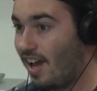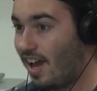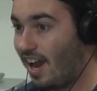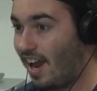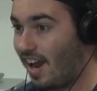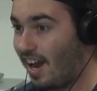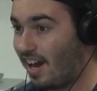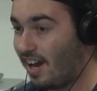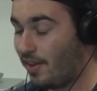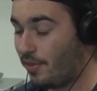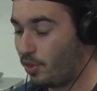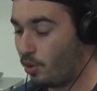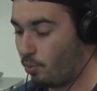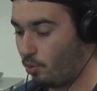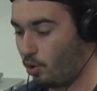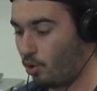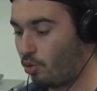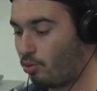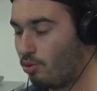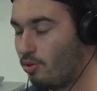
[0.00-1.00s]
and the
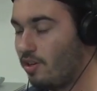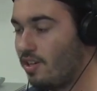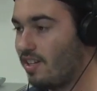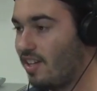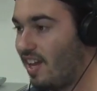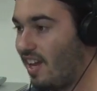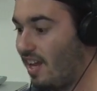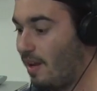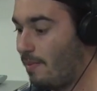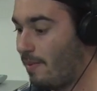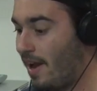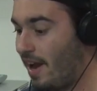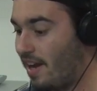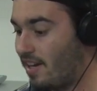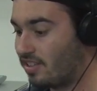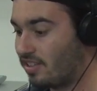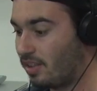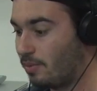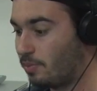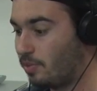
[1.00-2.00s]
recruiting game
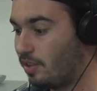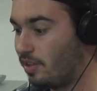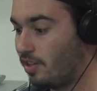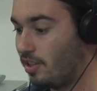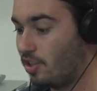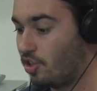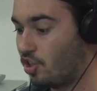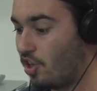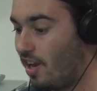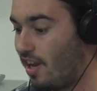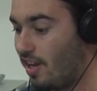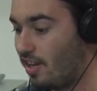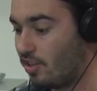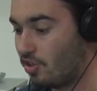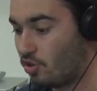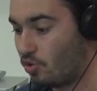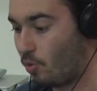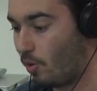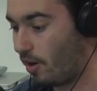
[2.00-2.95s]
has completely changed.